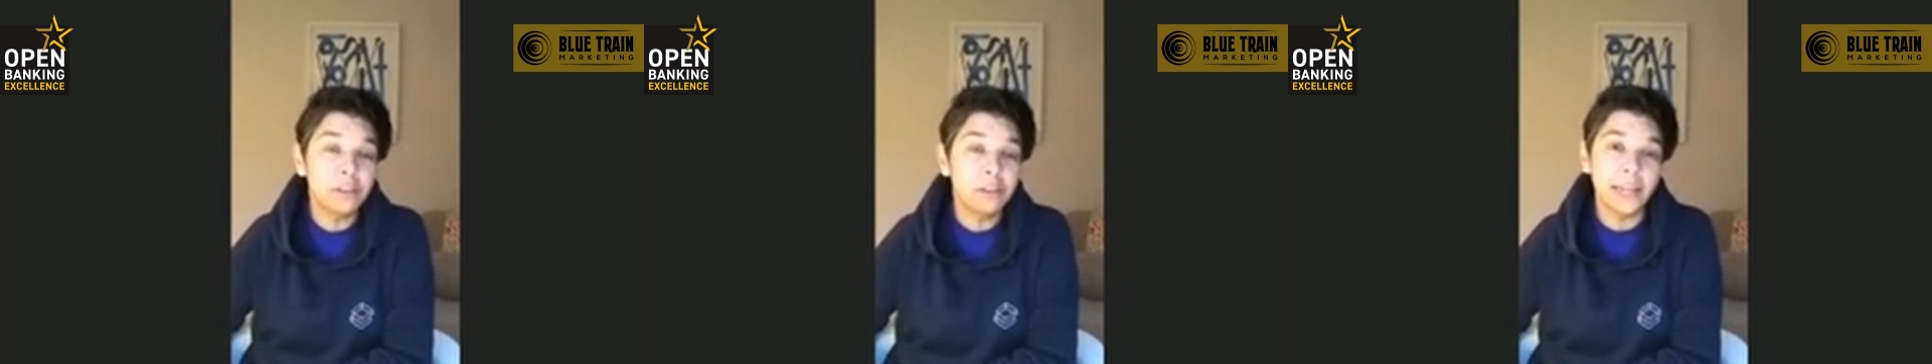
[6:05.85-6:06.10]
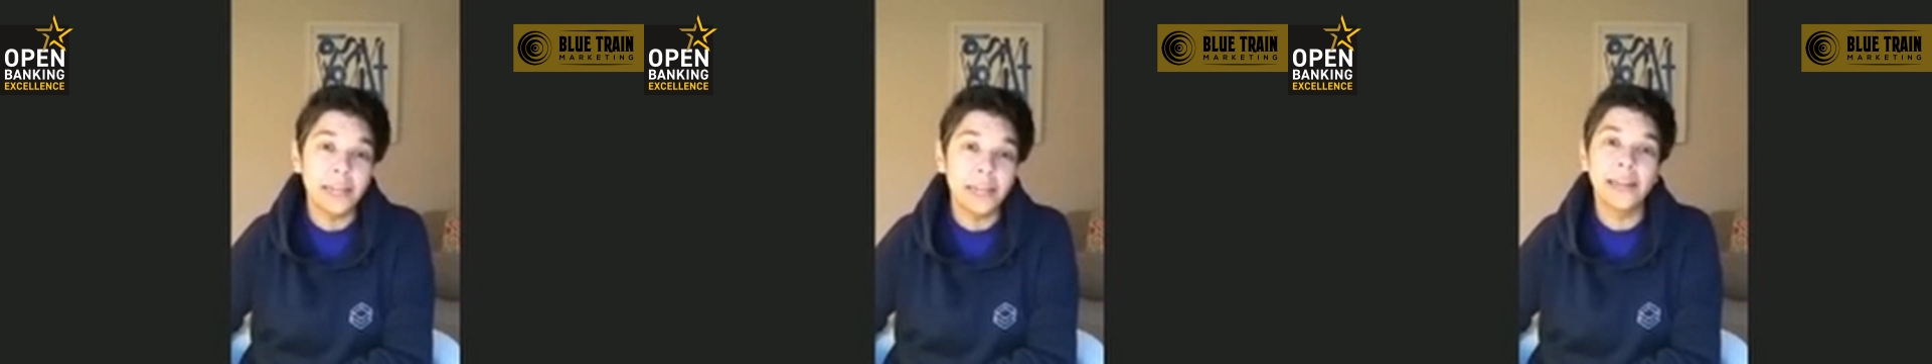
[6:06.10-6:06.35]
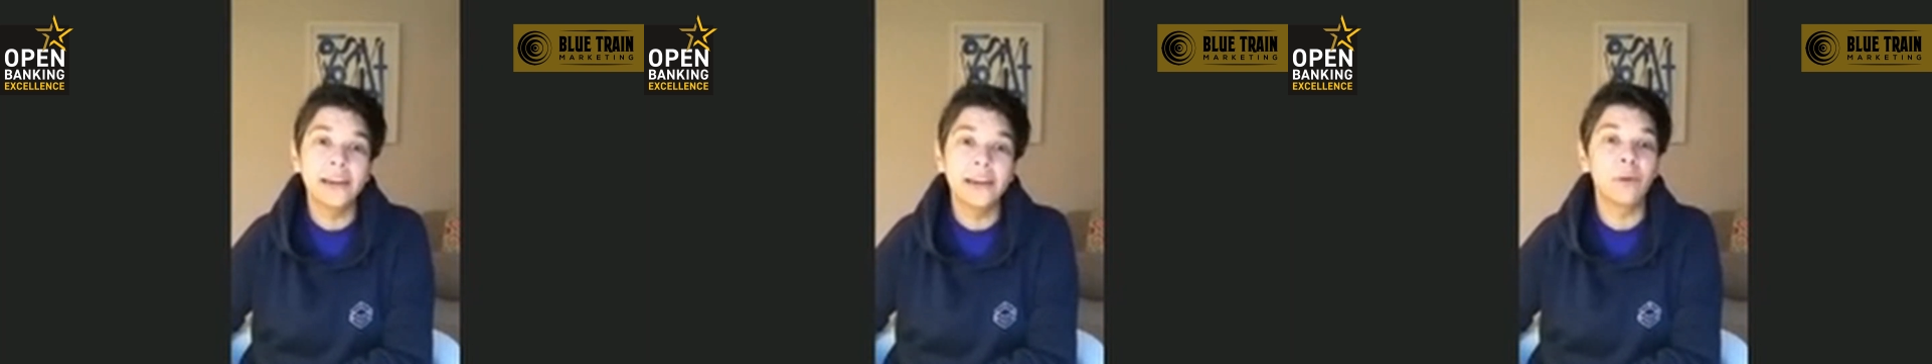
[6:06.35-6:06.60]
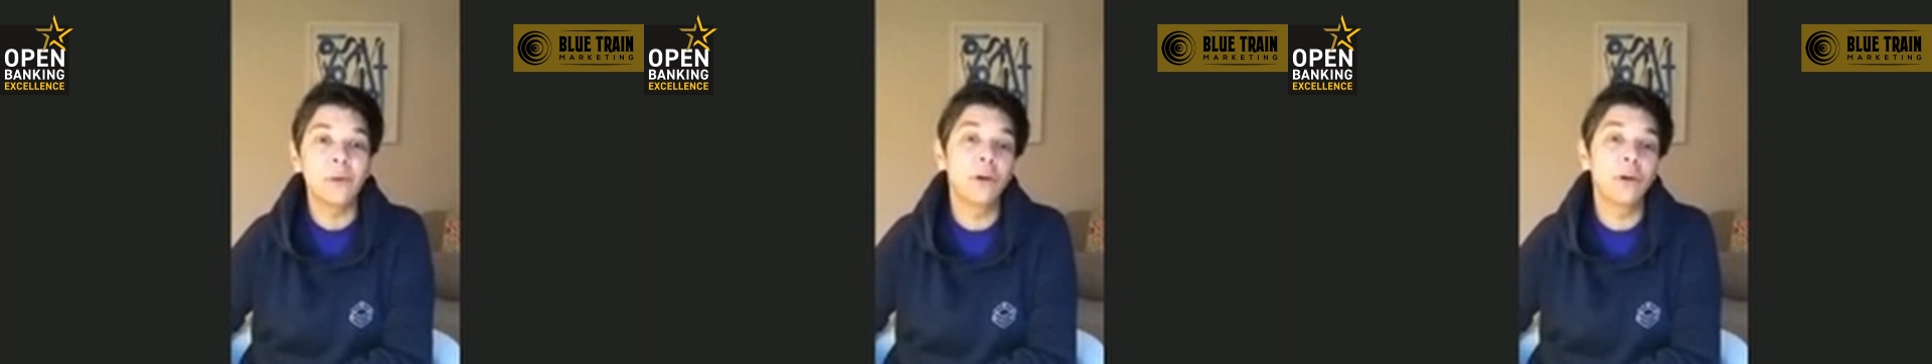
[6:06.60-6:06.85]
that data
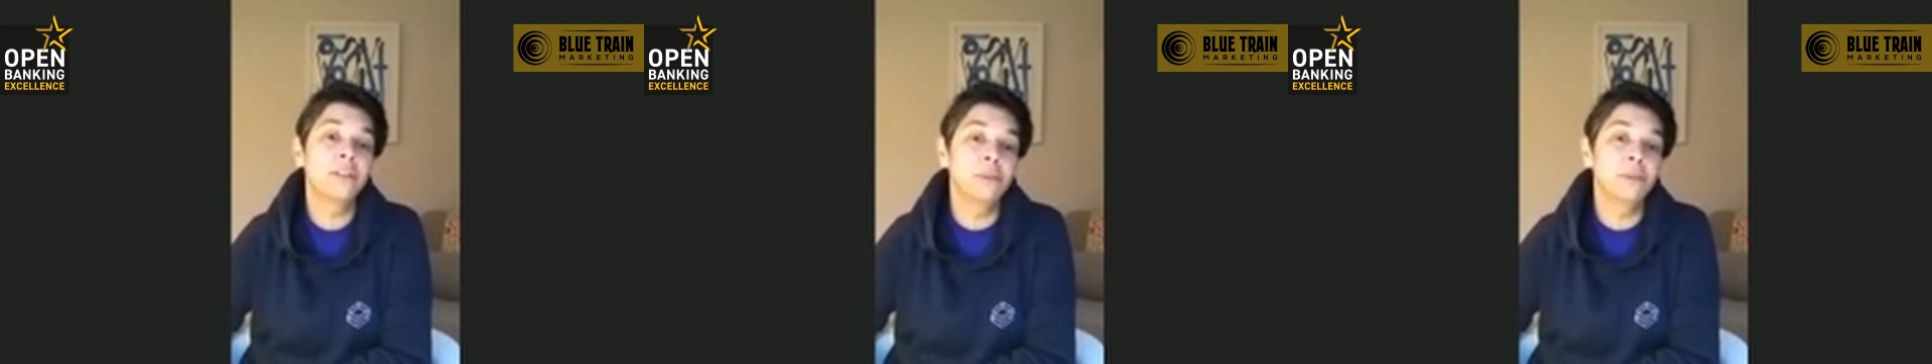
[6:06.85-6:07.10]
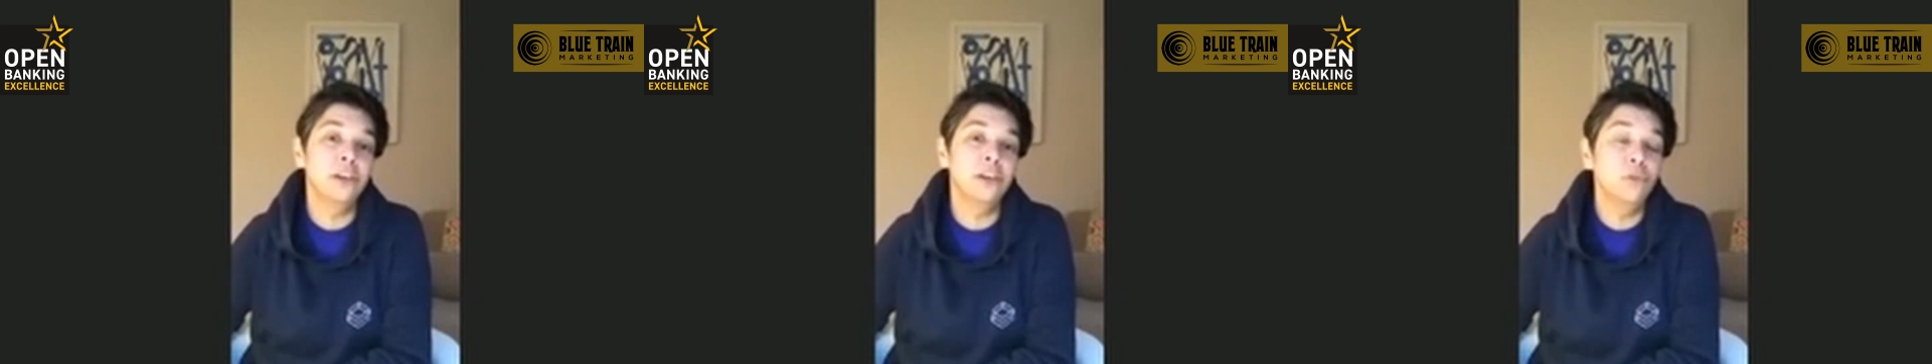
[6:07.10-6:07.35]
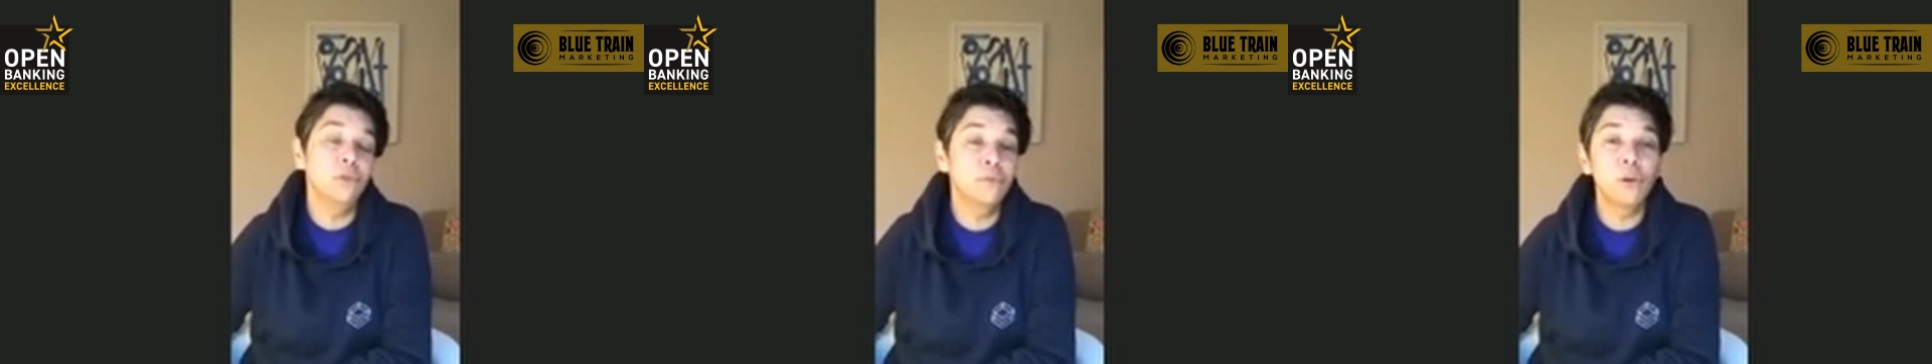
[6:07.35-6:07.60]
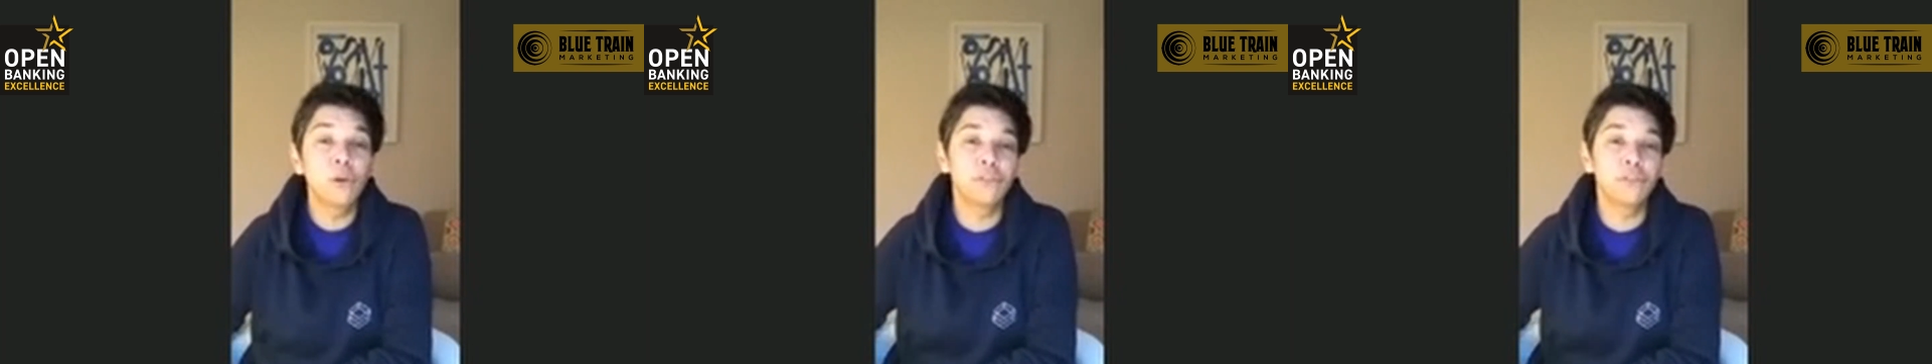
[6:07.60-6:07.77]
and what it's being used for.